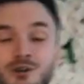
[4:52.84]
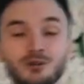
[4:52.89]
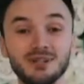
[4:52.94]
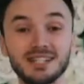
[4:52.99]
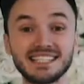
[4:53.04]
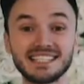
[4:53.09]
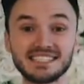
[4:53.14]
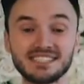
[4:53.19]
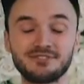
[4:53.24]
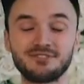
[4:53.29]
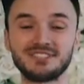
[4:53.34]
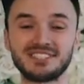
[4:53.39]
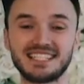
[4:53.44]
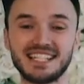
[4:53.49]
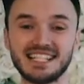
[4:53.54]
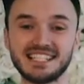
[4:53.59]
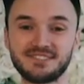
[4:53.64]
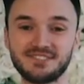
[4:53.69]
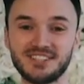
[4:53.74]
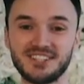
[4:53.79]
Well, that does it for
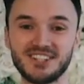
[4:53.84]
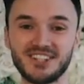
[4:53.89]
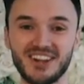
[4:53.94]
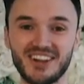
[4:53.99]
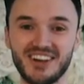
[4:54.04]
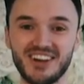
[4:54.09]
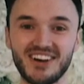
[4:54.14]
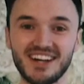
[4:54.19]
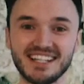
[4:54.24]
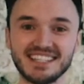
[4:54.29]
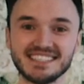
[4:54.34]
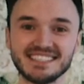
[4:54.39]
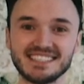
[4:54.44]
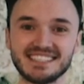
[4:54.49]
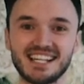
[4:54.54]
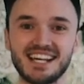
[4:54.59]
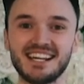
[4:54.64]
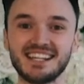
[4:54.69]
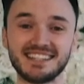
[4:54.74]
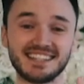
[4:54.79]
today's video, guys.
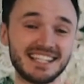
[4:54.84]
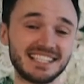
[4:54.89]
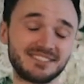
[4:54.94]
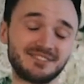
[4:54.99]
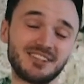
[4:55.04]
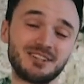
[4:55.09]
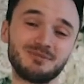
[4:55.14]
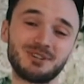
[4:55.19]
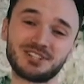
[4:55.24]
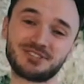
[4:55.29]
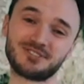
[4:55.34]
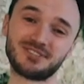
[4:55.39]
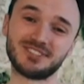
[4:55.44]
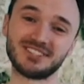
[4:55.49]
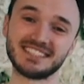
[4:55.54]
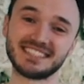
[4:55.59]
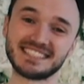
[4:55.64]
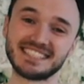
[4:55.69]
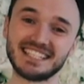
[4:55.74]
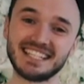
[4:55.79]
Uh, thanks very much for
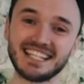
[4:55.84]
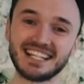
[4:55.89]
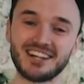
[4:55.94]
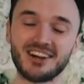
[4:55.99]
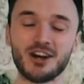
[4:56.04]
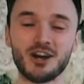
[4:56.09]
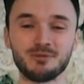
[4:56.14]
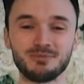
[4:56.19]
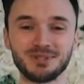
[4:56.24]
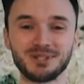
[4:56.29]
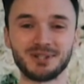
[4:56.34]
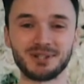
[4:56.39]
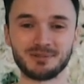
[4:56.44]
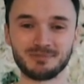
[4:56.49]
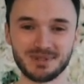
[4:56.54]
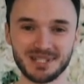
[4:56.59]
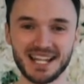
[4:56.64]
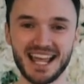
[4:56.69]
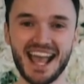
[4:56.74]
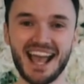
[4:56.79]
listening. I hope you got a
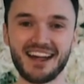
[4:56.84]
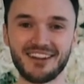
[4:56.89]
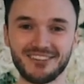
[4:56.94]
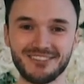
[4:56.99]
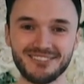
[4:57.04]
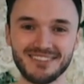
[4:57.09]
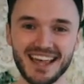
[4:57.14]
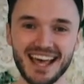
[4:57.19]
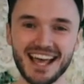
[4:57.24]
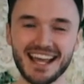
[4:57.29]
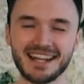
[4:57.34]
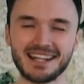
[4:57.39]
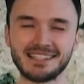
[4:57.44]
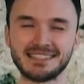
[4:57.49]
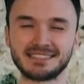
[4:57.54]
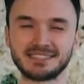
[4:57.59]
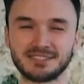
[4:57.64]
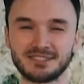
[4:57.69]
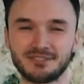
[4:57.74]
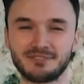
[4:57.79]
bit out of that
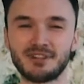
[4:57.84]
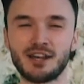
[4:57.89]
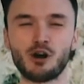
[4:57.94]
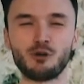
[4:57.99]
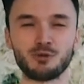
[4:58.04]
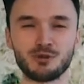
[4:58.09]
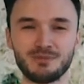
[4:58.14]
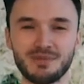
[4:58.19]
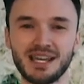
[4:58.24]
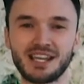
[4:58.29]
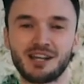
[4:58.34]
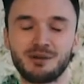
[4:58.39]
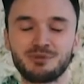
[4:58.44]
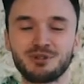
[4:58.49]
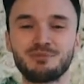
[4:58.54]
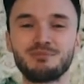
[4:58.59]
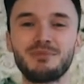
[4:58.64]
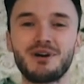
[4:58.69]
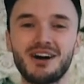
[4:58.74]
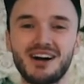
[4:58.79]
and sort of help you make up
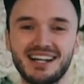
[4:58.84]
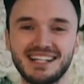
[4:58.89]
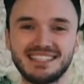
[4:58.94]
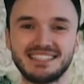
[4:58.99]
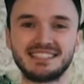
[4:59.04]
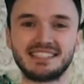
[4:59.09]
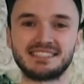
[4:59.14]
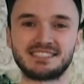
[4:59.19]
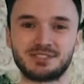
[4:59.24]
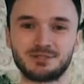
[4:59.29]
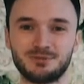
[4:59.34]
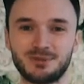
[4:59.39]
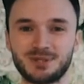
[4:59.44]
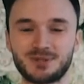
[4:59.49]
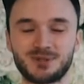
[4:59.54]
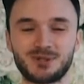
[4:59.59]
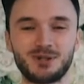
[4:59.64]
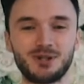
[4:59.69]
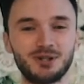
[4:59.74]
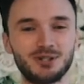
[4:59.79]
your mind as to
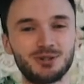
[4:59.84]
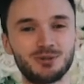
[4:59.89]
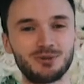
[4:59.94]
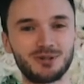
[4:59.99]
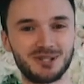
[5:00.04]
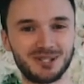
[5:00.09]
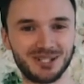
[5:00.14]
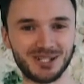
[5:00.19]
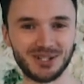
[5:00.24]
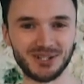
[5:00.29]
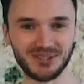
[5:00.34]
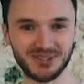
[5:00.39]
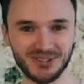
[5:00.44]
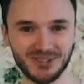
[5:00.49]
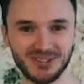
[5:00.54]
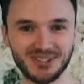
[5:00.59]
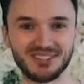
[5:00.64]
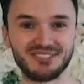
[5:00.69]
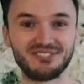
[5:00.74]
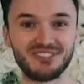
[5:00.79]
whether or not you want to
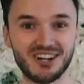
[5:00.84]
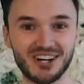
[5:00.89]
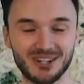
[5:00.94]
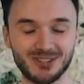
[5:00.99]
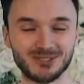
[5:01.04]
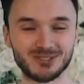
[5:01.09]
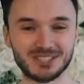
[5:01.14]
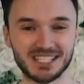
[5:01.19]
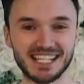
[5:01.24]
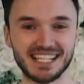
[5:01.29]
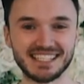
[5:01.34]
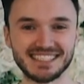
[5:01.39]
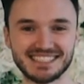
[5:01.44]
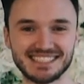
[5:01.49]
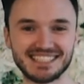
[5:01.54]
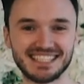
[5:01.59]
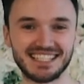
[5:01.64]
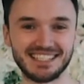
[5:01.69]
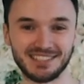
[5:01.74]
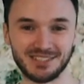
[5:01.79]
include a viral
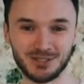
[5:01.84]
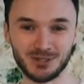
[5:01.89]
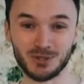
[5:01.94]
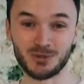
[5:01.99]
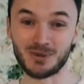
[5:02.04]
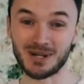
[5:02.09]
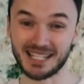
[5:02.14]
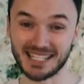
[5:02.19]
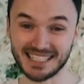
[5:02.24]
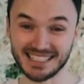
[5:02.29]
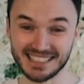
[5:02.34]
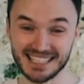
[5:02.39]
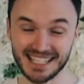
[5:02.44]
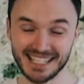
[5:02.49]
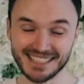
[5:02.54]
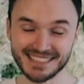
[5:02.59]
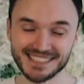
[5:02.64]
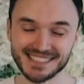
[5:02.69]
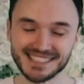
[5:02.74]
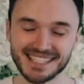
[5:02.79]
dance in your wedding
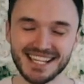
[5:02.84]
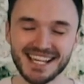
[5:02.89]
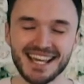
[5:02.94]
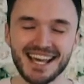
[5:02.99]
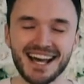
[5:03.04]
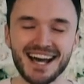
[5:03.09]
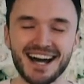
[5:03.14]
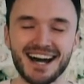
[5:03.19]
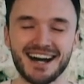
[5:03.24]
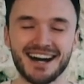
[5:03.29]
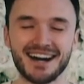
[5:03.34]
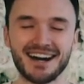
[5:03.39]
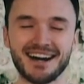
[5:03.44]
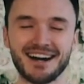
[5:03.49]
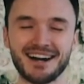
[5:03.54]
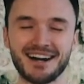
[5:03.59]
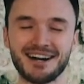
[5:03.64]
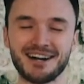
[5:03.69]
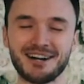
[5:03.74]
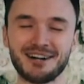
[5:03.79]
dance.
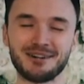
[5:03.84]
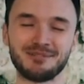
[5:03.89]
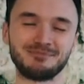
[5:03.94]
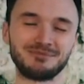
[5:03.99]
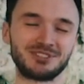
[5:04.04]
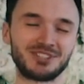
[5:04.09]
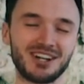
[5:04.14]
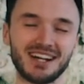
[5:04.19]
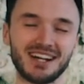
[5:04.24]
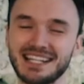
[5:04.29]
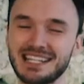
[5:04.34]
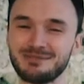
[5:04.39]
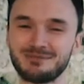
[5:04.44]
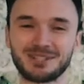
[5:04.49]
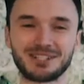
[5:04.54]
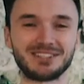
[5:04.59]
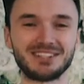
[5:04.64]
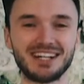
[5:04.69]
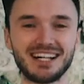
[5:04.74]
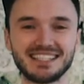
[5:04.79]
Um, and keep
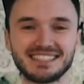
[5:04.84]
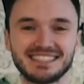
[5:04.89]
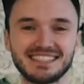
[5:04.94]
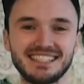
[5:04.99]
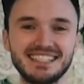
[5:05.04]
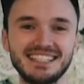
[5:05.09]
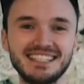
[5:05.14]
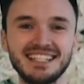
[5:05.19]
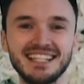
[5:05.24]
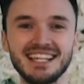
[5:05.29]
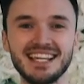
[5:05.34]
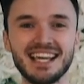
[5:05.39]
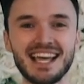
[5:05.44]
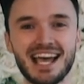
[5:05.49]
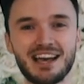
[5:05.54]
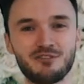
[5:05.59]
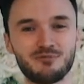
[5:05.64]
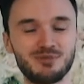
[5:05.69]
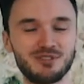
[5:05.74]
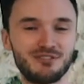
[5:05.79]
it classy,
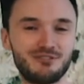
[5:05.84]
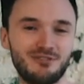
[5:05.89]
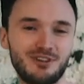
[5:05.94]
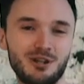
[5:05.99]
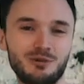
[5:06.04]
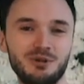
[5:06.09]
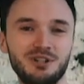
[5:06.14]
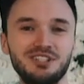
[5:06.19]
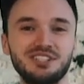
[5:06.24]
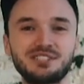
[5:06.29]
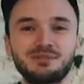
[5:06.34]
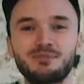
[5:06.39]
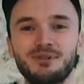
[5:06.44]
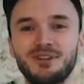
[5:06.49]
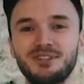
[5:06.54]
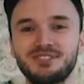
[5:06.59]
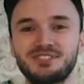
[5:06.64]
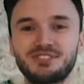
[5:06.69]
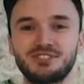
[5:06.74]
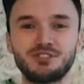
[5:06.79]
have a bit of fun when you're
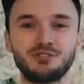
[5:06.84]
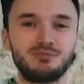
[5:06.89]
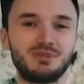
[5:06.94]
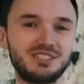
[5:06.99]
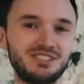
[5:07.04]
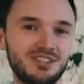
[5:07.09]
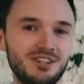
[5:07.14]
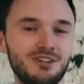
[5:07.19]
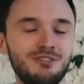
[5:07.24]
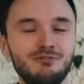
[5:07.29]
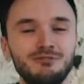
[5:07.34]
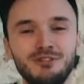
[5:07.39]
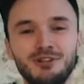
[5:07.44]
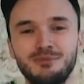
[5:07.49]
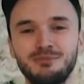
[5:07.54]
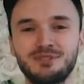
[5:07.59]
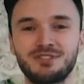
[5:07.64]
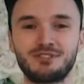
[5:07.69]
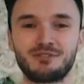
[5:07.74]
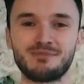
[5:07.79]
supposed to, but don't
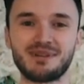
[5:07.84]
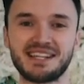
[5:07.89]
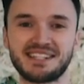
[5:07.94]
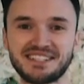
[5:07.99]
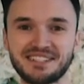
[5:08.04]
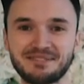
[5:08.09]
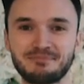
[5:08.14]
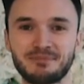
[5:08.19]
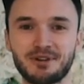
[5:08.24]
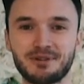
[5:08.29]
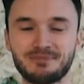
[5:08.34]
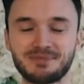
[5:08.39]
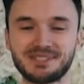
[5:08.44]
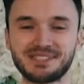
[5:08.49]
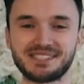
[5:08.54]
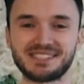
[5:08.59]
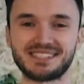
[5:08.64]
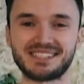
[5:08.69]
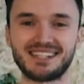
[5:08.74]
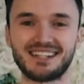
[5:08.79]
rob the romantic
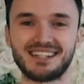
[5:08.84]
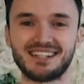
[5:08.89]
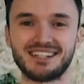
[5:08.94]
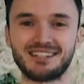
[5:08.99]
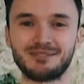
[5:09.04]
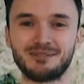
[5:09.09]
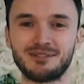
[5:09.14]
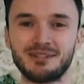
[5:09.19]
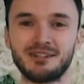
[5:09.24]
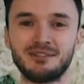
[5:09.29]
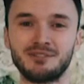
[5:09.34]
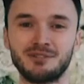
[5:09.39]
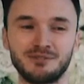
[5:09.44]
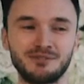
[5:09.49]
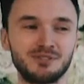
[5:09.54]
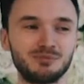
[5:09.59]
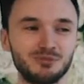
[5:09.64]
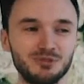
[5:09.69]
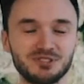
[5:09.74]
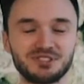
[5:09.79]
moments uh,
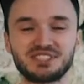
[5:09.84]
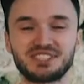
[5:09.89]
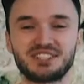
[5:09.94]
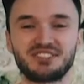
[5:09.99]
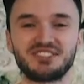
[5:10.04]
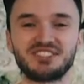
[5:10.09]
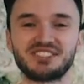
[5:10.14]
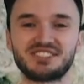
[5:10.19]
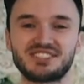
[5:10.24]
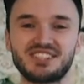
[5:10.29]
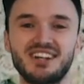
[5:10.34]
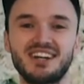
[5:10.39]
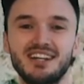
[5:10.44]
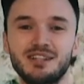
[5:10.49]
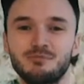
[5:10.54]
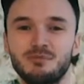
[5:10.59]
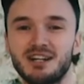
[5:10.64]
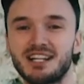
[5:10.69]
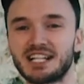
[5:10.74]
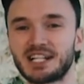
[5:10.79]
of the more serious
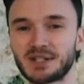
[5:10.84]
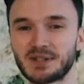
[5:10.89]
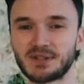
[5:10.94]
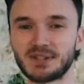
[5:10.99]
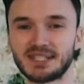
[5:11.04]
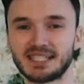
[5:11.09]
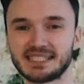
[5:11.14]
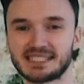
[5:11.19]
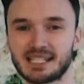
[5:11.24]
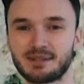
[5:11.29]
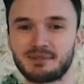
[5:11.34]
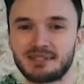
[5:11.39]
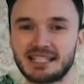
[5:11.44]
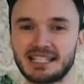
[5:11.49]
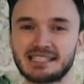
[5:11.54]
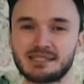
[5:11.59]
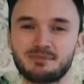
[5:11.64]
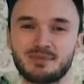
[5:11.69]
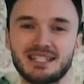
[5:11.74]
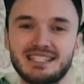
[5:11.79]
side by including something
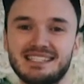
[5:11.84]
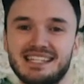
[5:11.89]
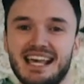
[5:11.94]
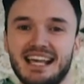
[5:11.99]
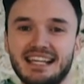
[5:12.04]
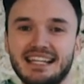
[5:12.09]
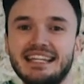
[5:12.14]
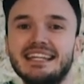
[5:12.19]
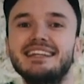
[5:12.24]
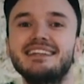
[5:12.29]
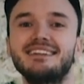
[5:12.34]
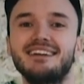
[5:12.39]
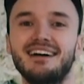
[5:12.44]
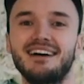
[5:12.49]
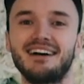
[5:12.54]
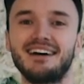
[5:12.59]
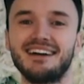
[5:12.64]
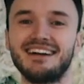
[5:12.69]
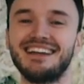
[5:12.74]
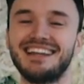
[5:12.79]
that's a bit tacky uh,